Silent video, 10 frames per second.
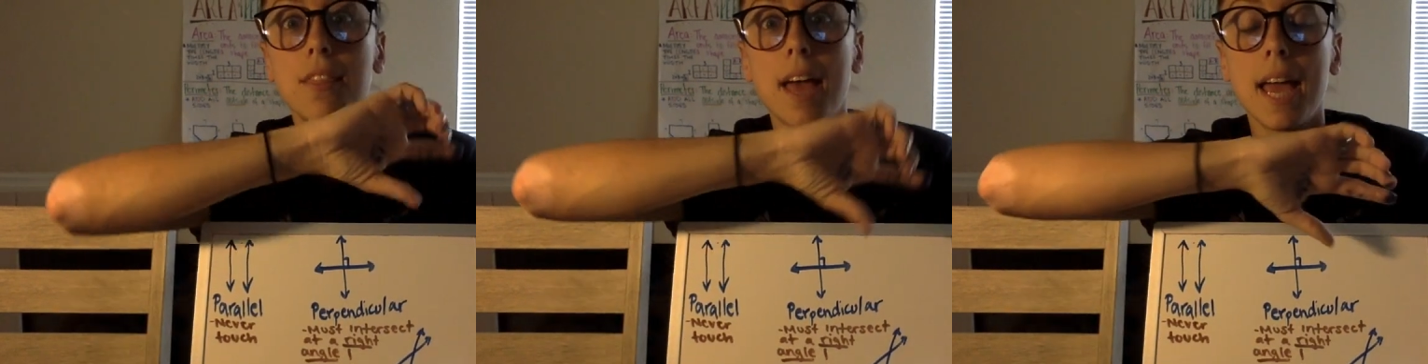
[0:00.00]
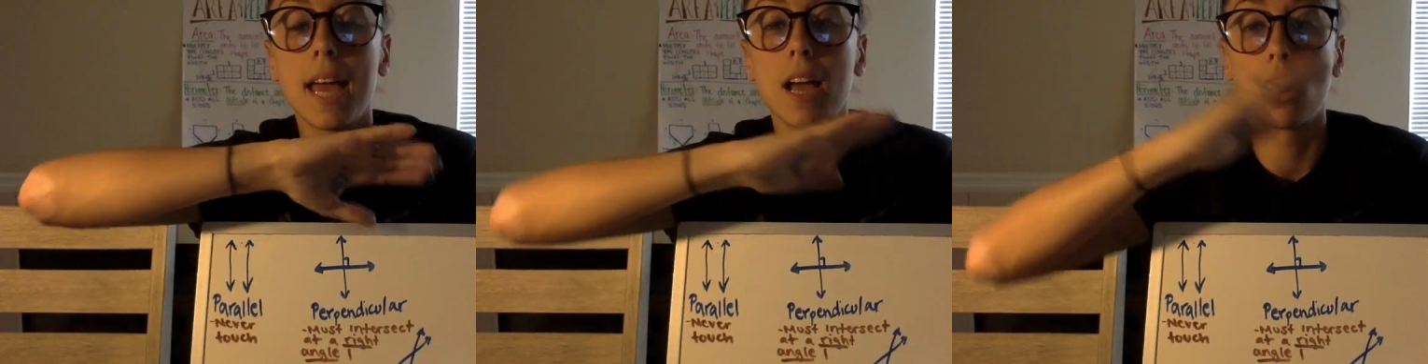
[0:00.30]

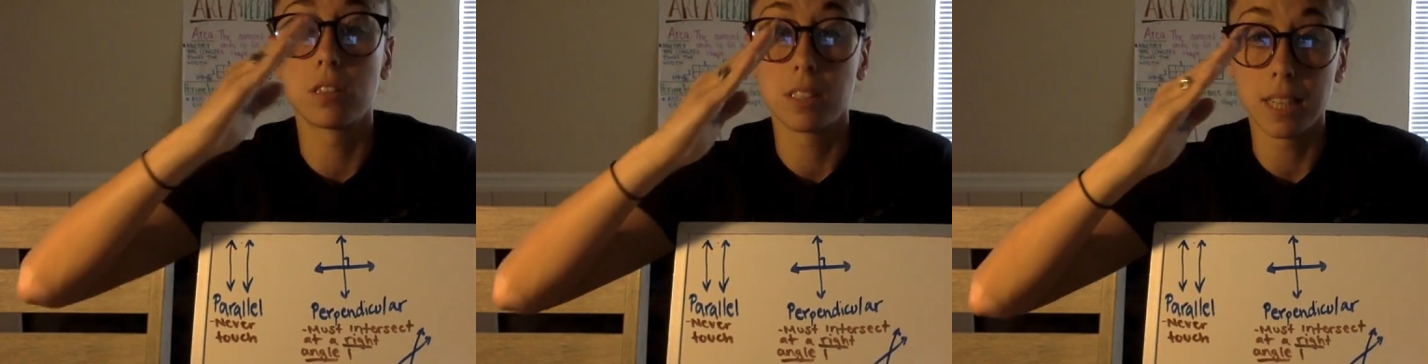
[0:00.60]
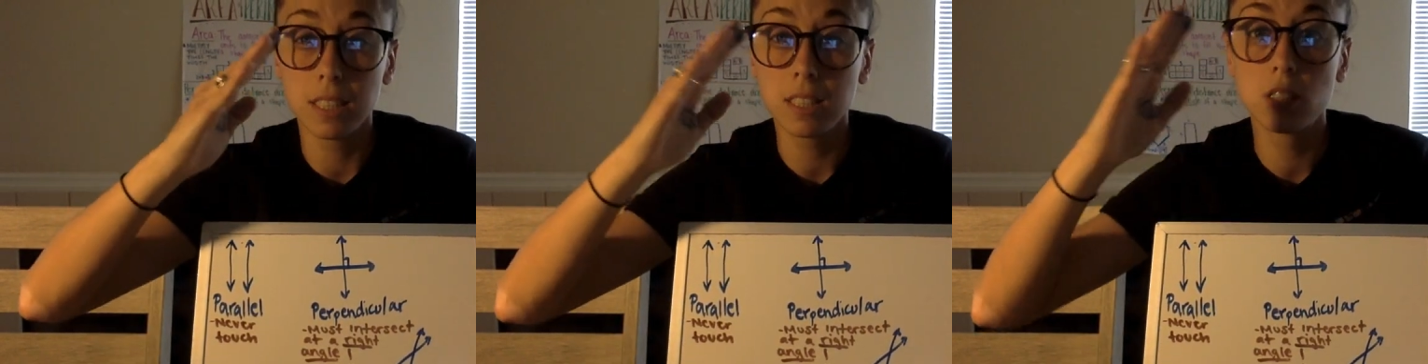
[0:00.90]
they are
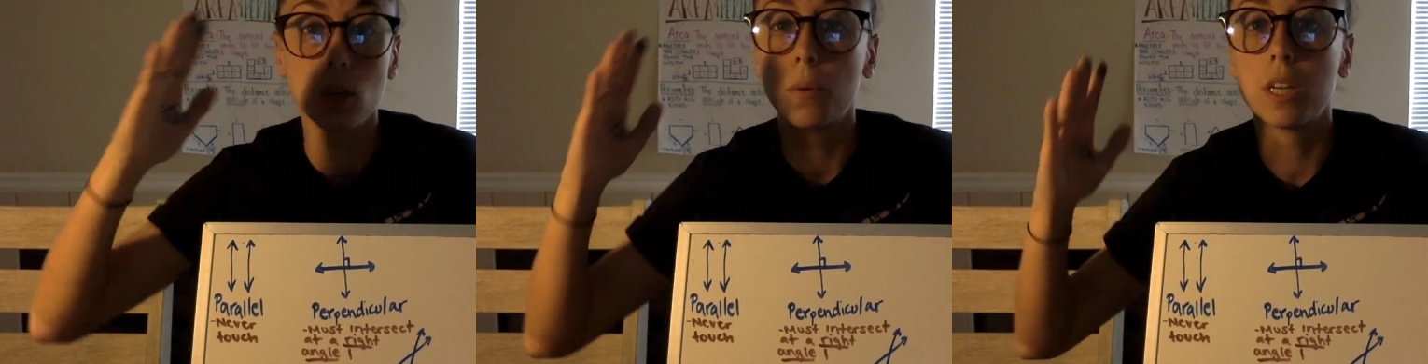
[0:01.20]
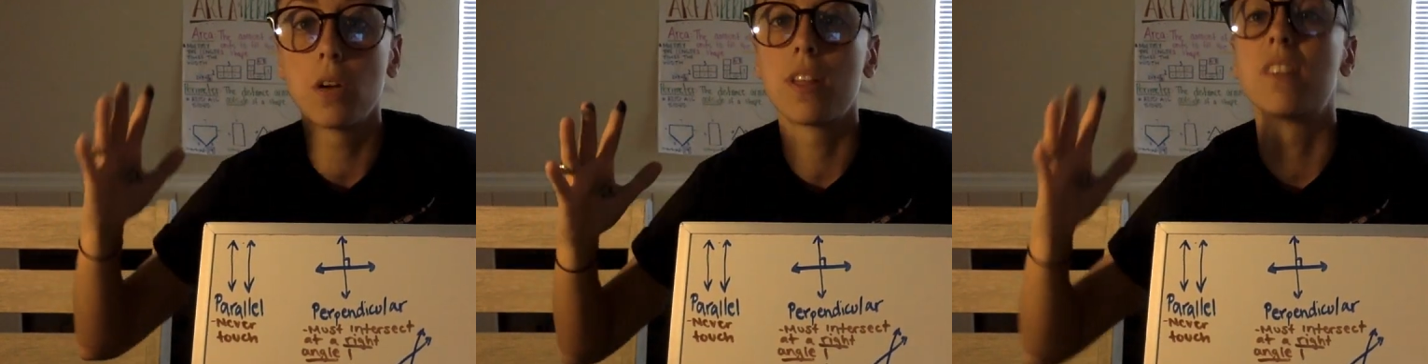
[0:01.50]
slanted, so we
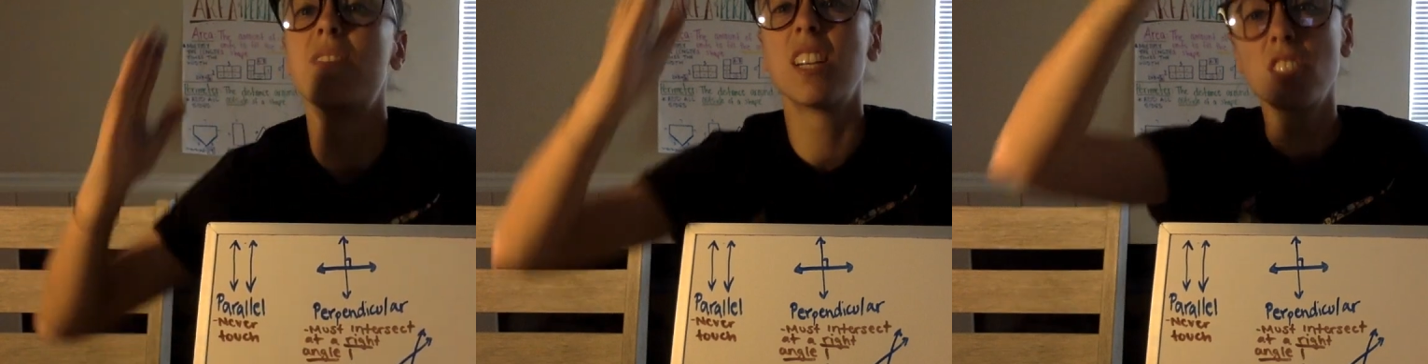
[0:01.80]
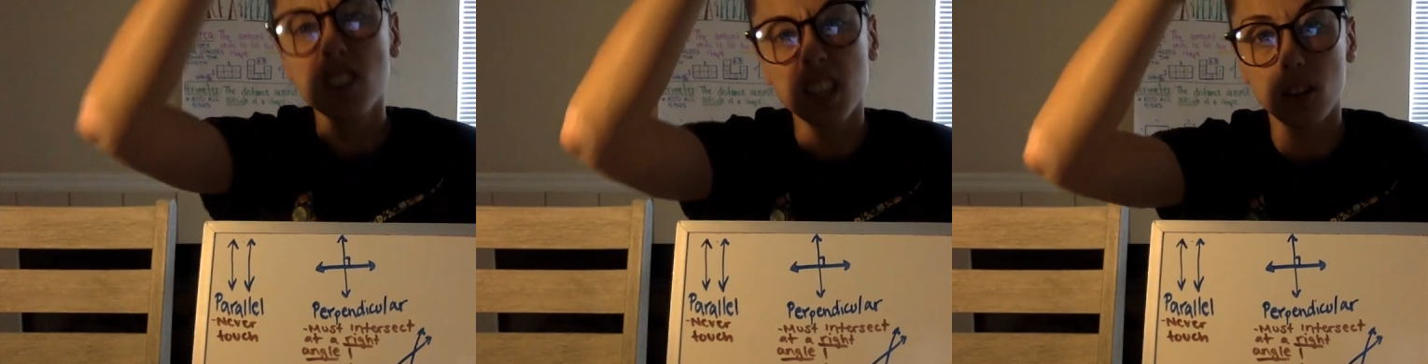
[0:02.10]
know that
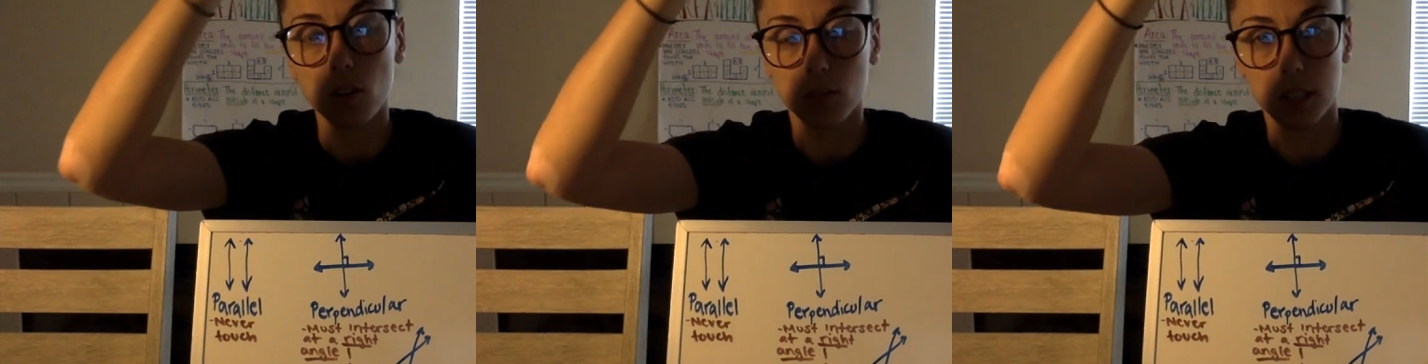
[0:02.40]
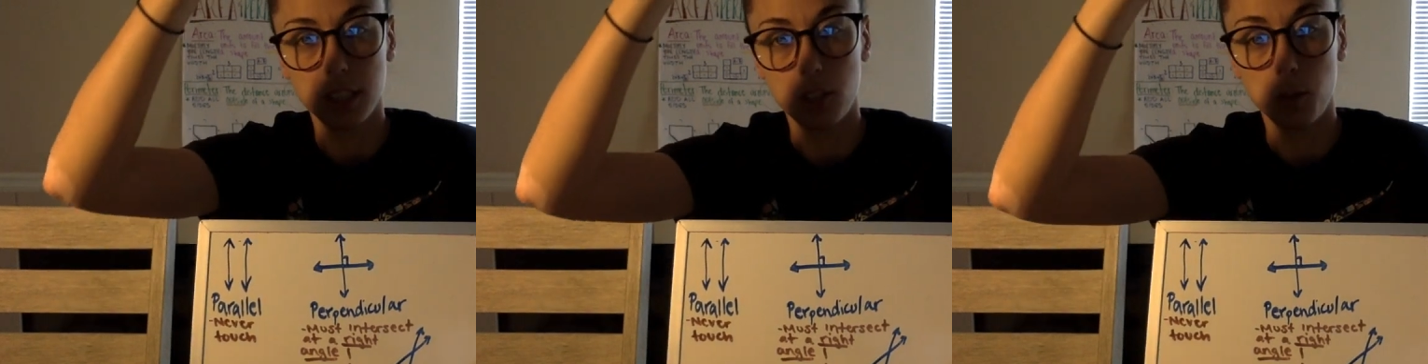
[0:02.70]
eventually they'll
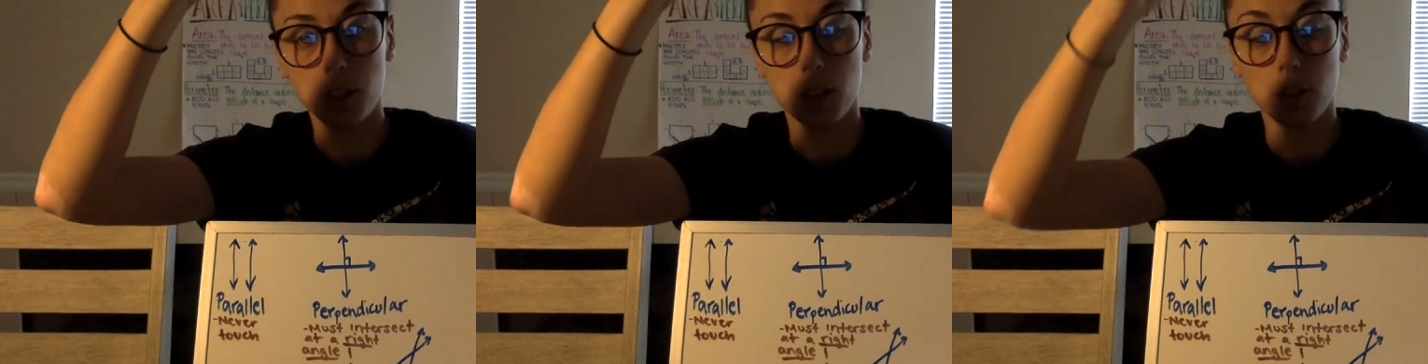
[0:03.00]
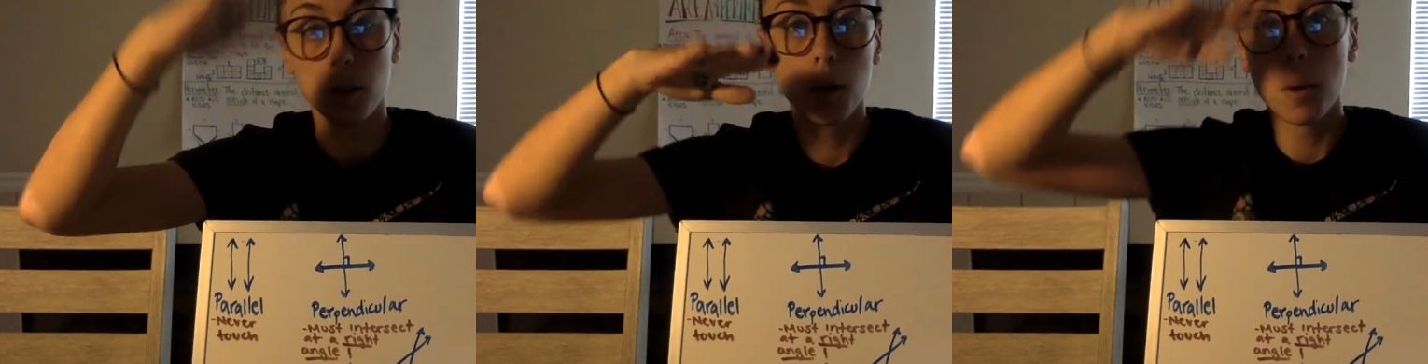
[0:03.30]
run into each
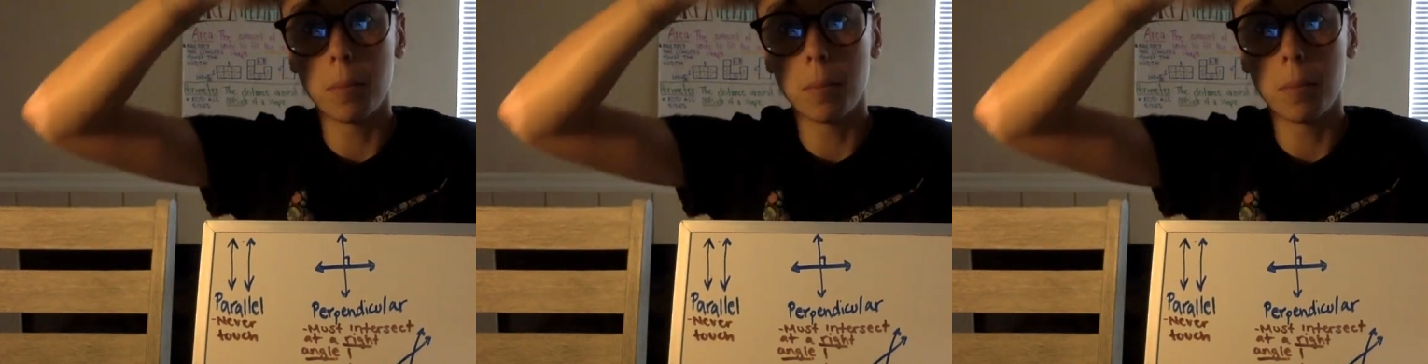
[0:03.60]
other.